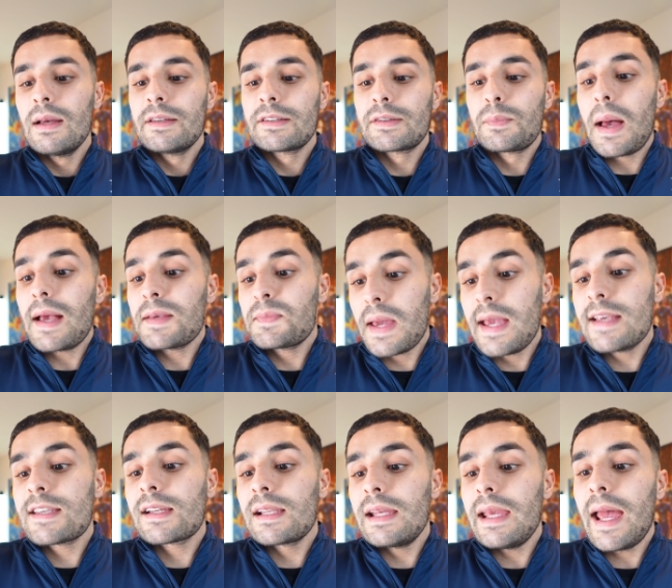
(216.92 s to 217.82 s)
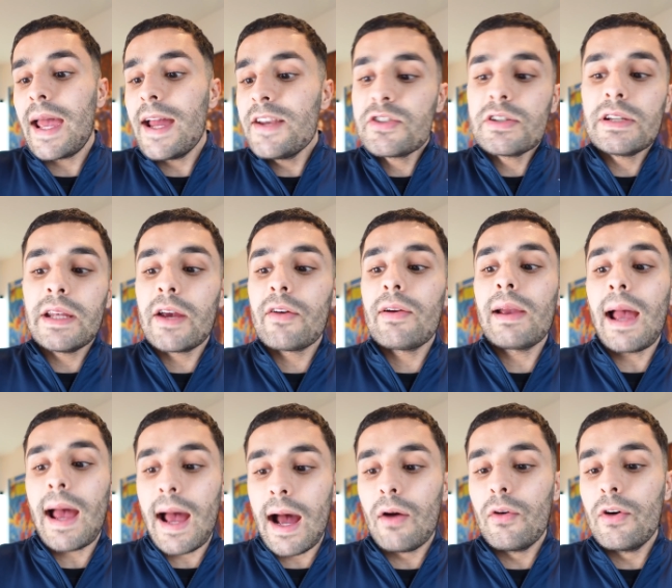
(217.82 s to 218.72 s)
So that's basically engineering
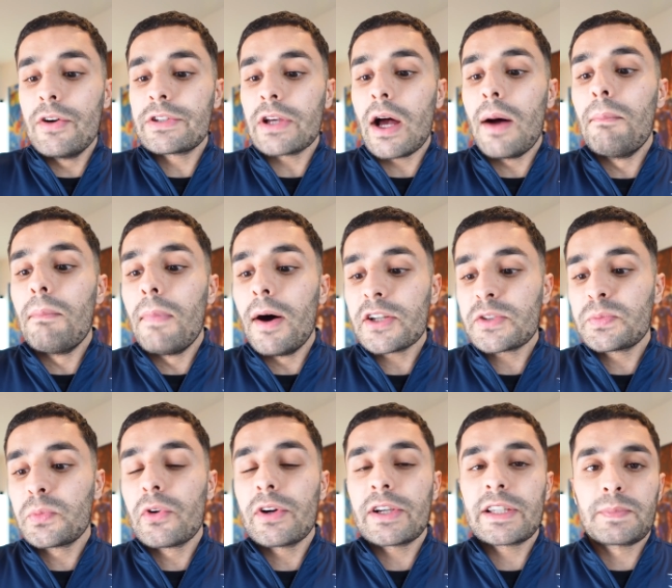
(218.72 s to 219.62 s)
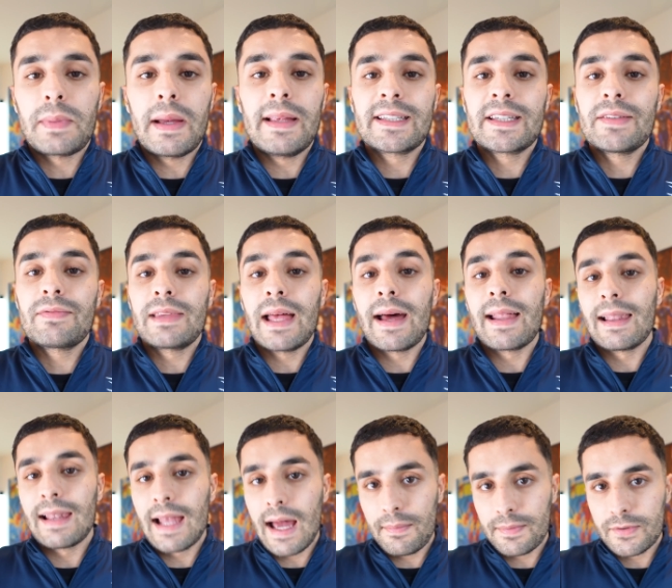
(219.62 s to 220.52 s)
hours are much more expensive than
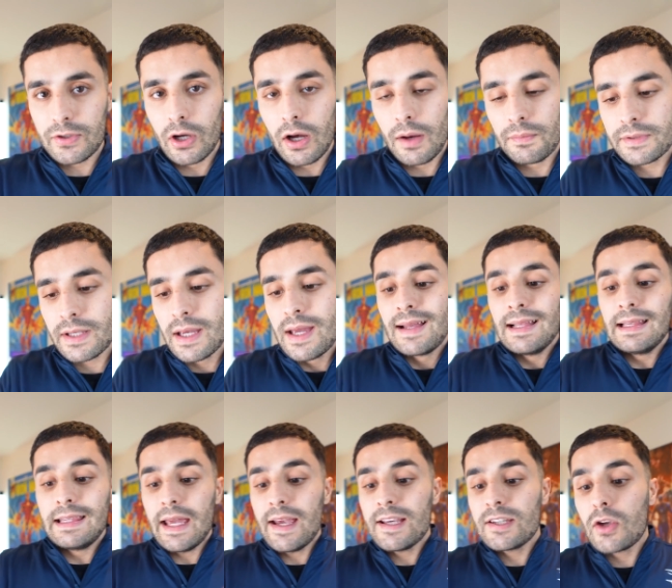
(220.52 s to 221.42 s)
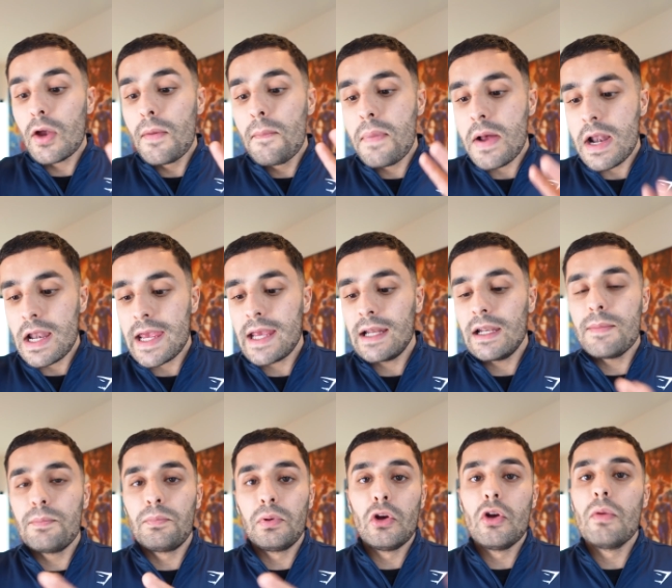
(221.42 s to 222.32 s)
laptops. This
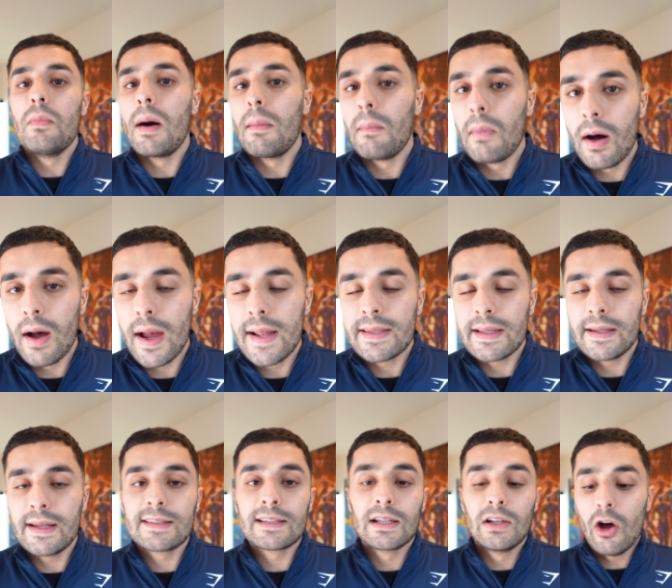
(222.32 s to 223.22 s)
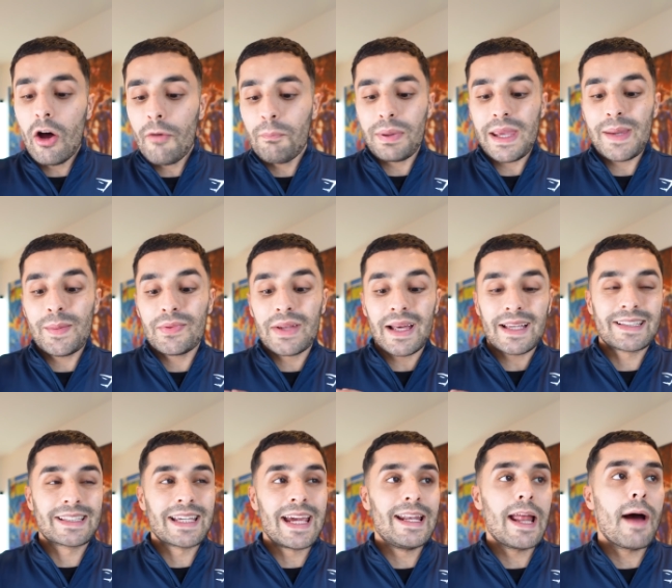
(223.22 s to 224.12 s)
completely blew my mind and there's a lot of people that
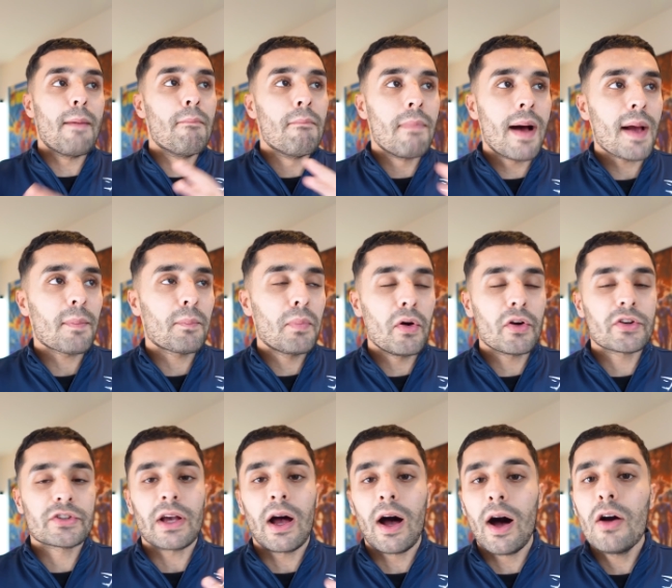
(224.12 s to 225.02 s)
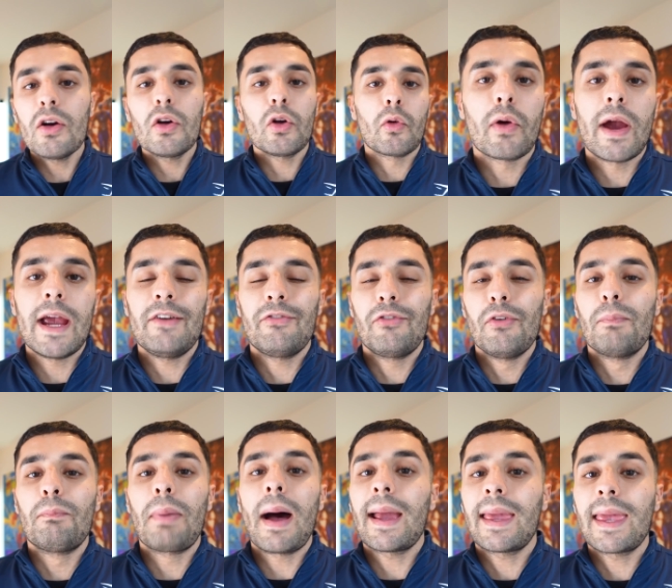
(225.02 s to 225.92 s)
say that MacBooks aren't great for
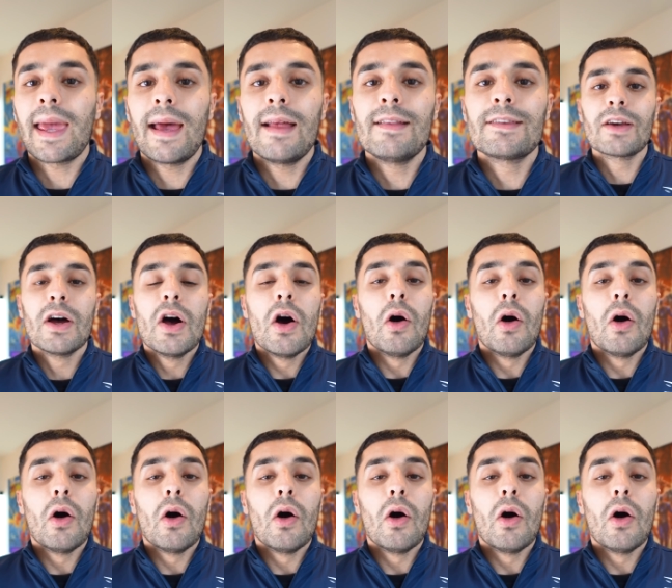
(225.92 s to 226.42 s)
backend